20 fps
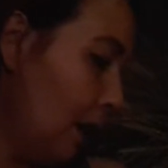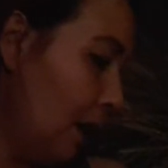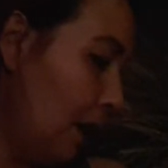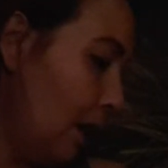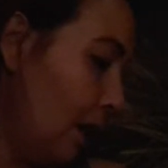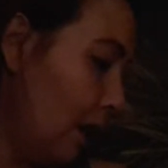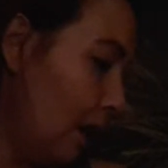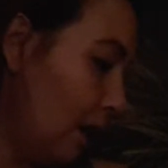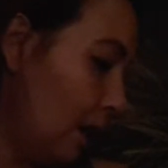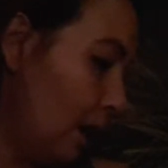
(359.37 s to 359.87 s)

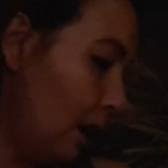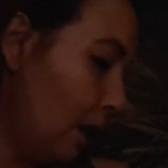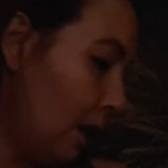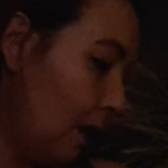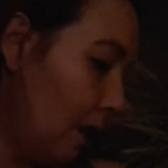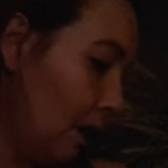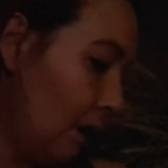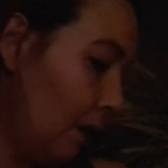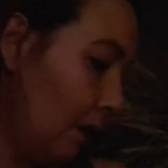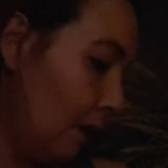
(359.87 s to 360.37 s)

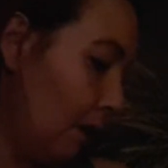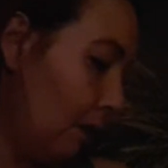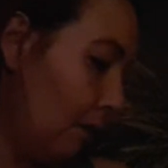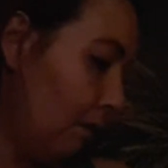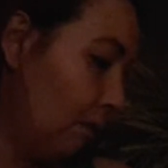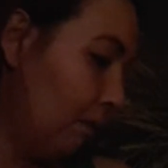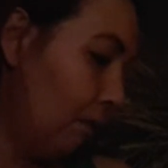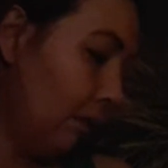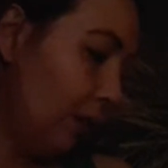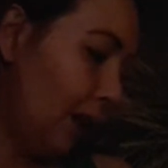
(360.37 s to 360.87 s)

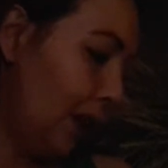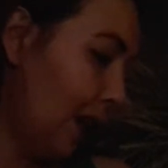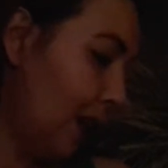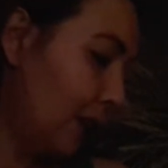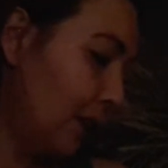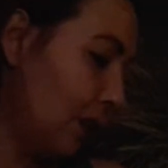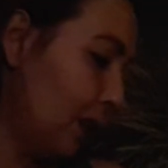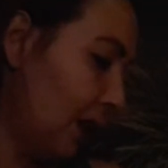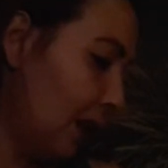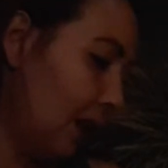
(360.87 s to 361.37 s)
yeah,
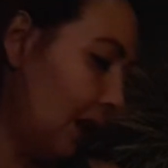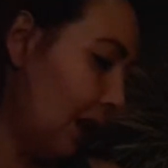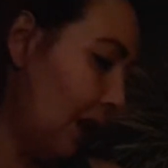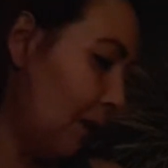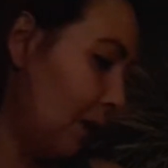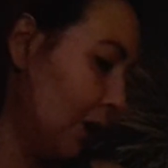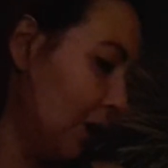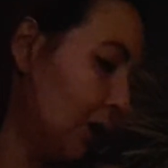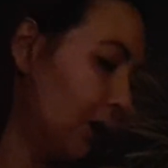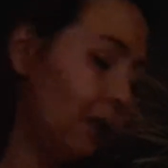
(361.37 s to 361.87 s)
to get
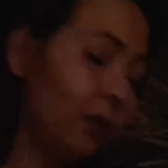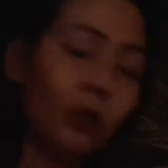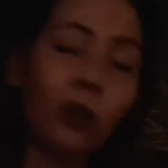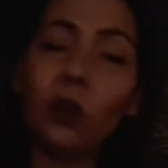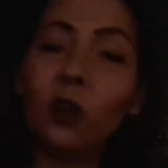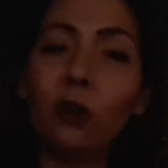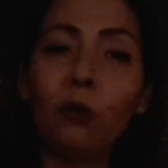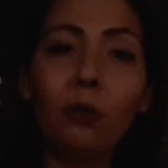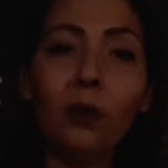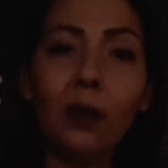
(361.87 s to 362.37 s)
our
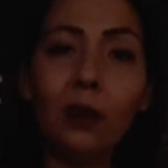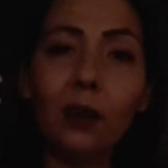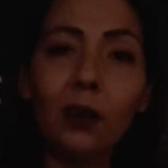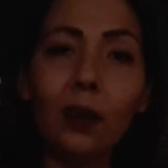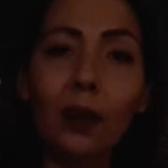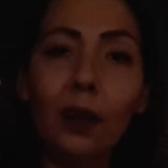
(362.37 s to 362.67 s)
streets